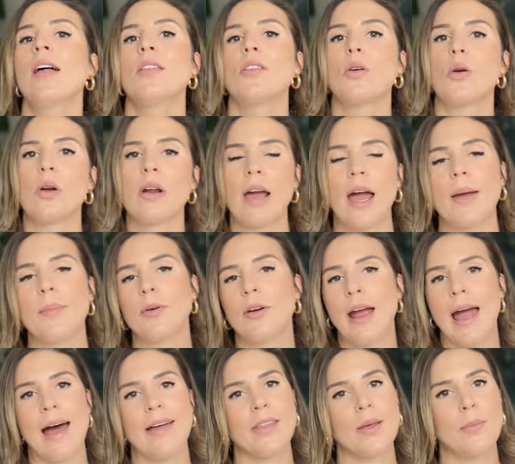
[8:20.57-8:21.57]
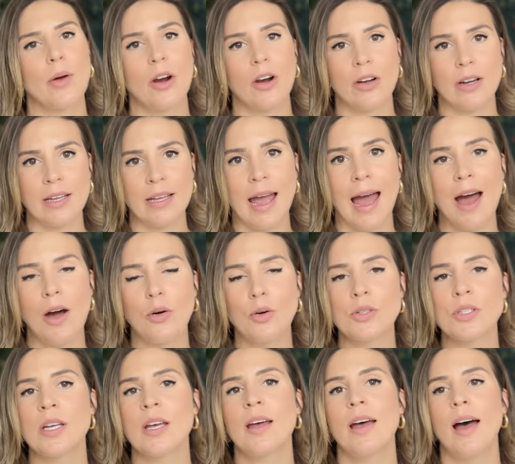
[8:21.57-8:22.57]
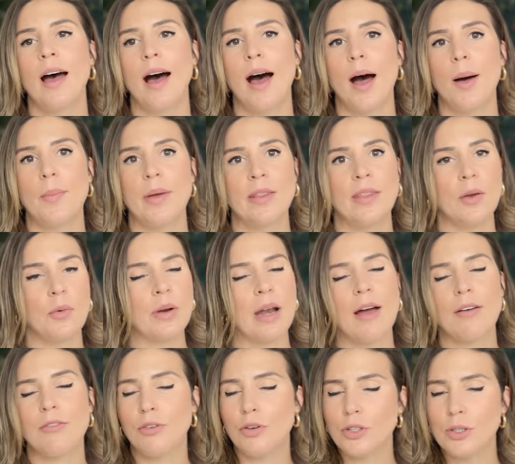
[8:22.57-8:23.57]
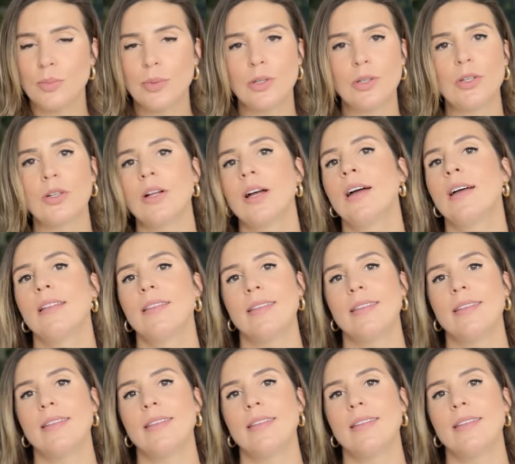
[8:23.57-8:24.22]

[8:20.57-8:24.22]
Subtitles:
The Nordic Hyper had them already out and they were not foldable.